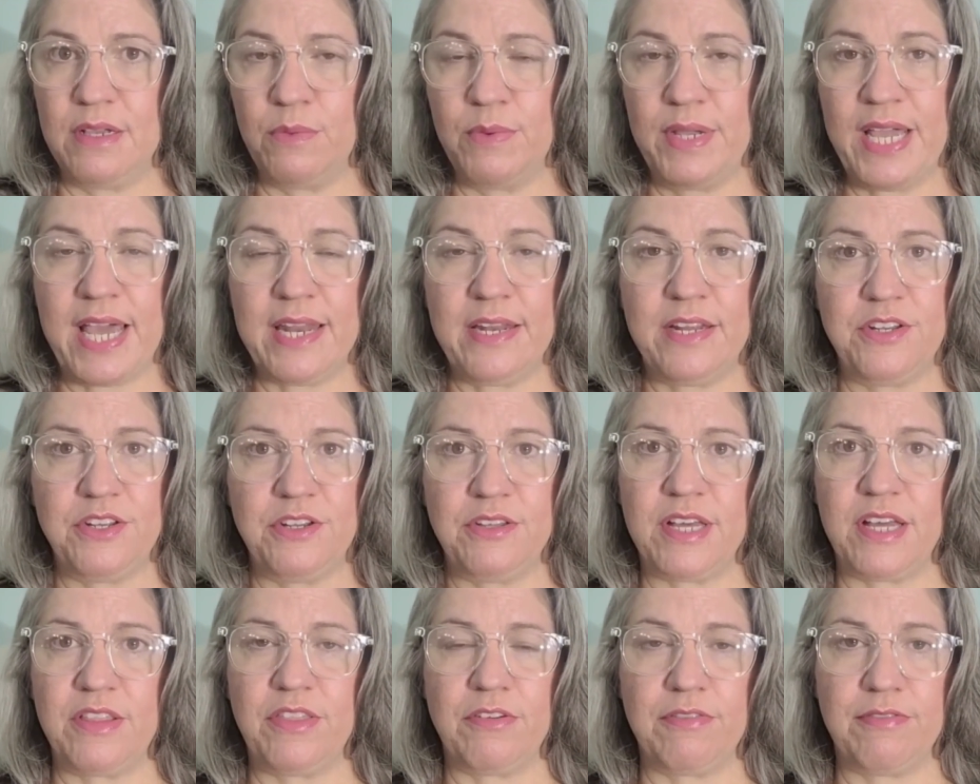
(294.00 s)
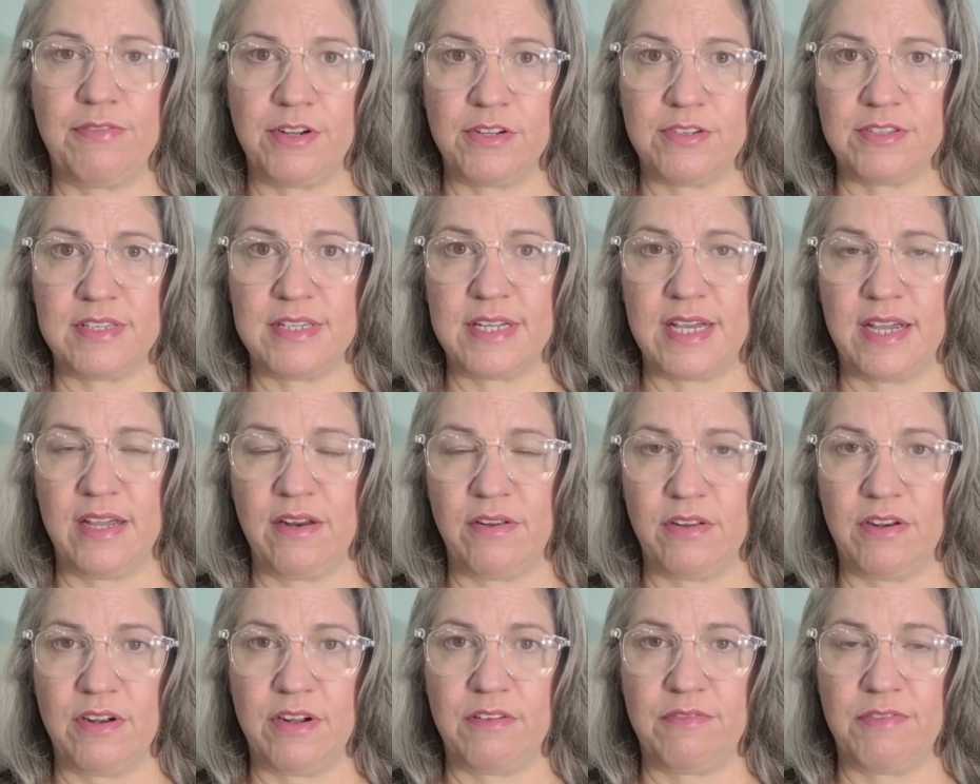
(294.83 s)
We had to do that the first night
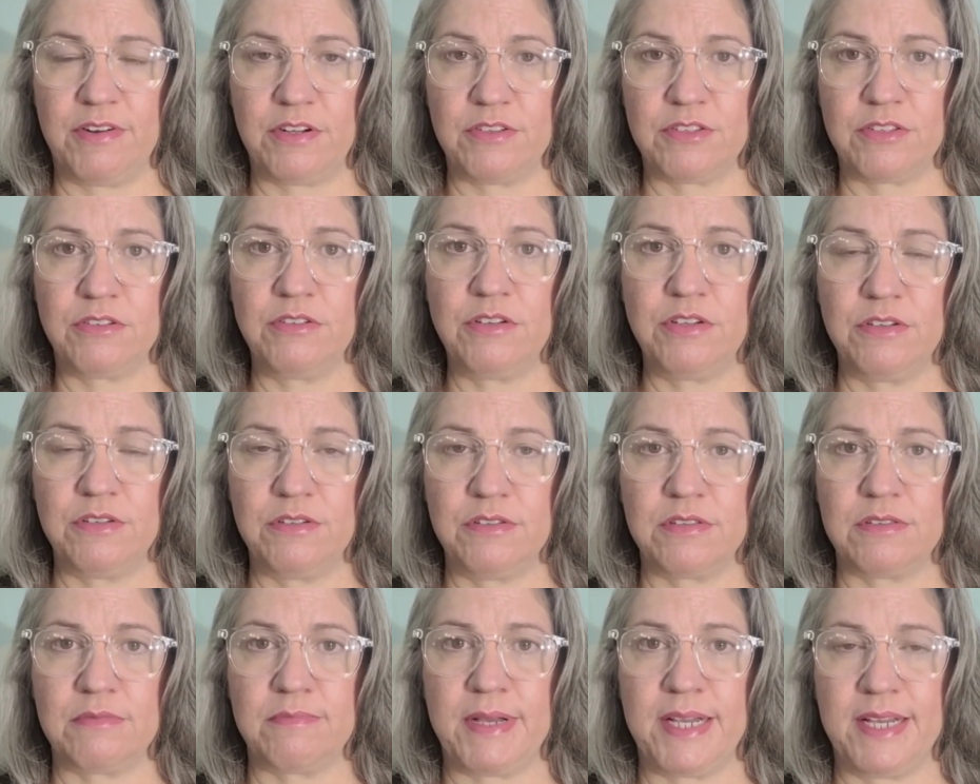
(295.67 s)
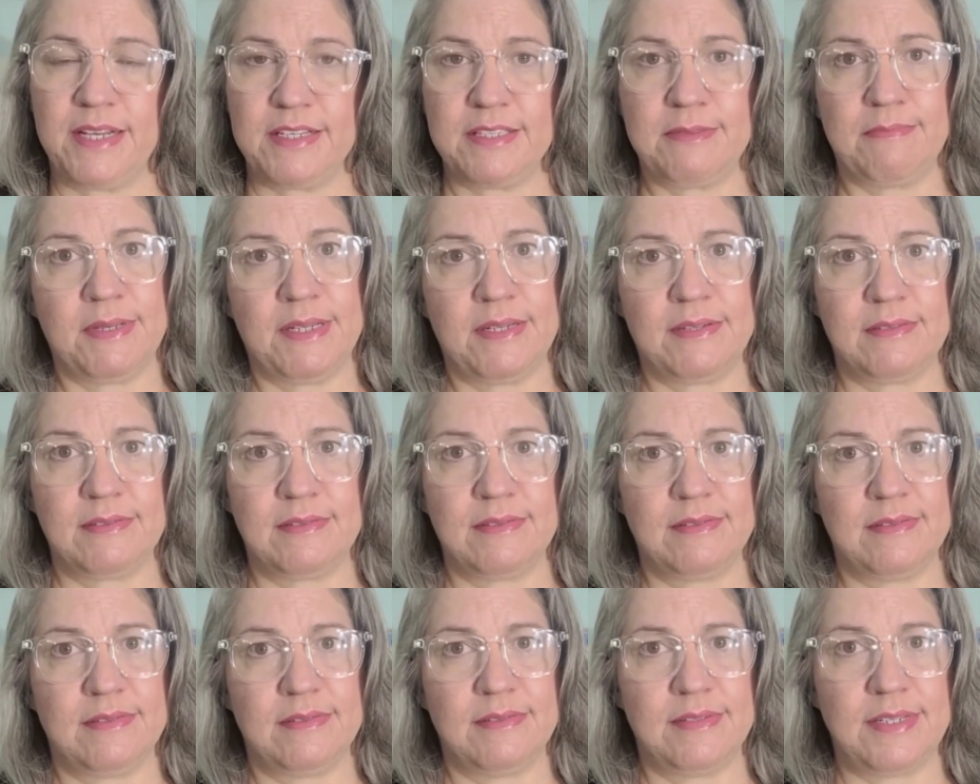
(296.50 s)
on our first cruise. My
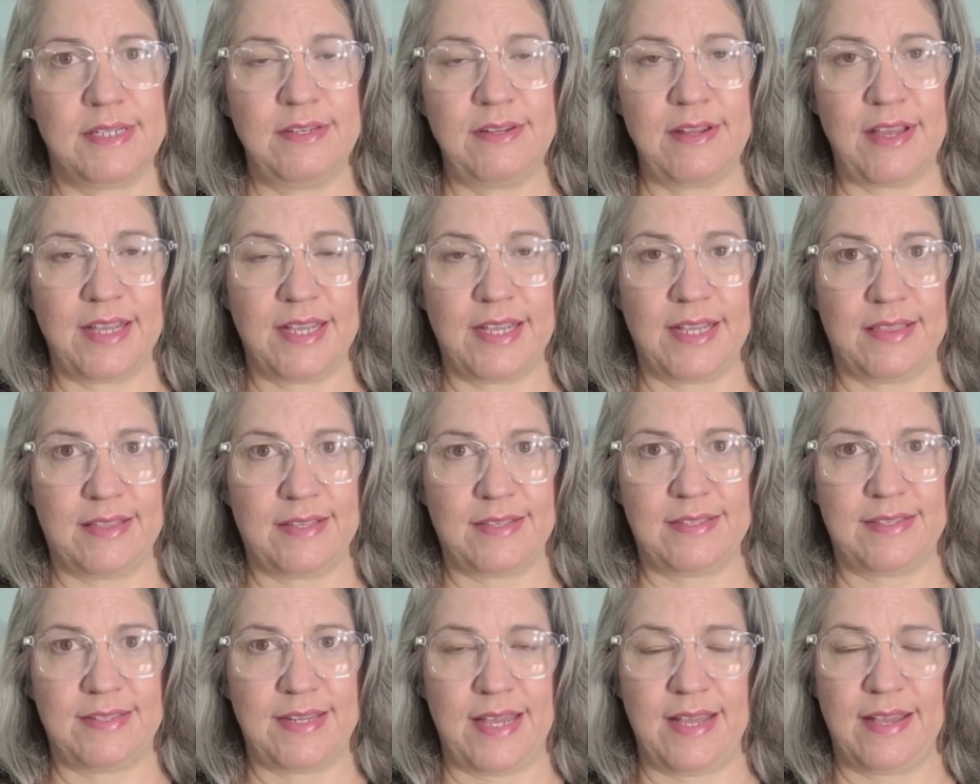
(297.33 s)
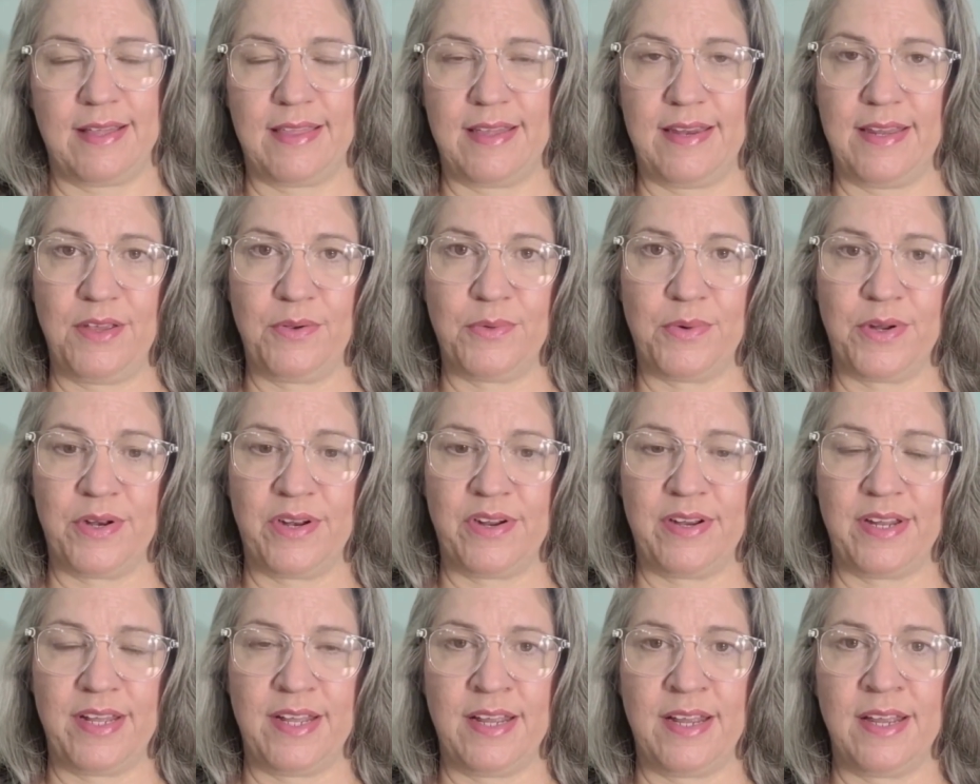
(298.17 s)
husband did not get the steak that he
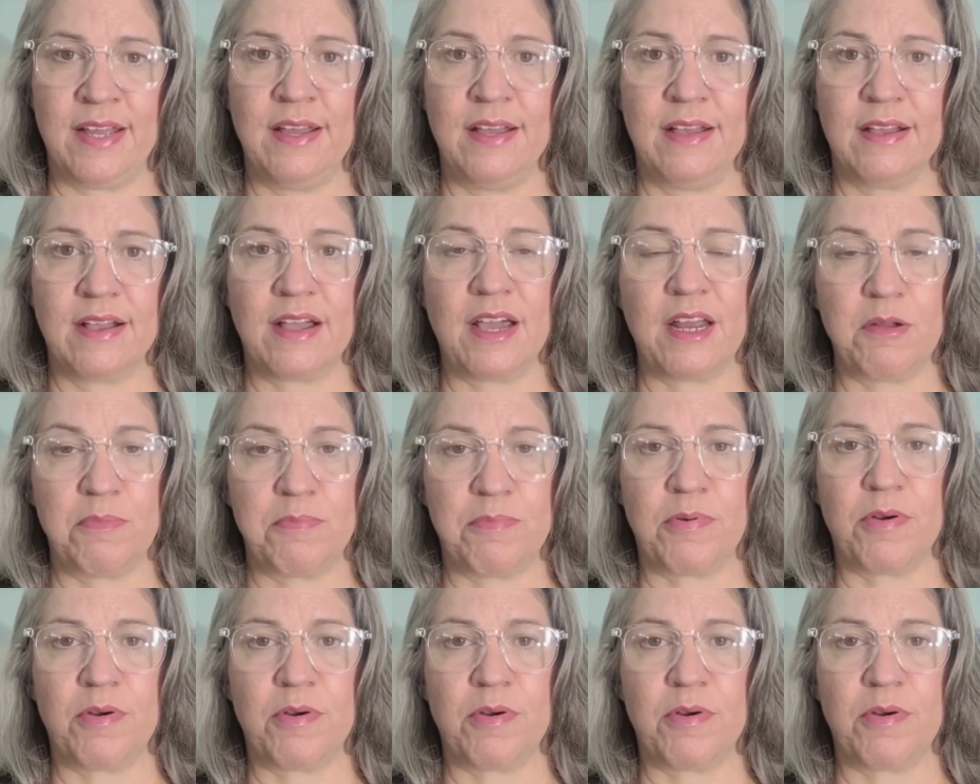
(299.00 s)
ordered. He got a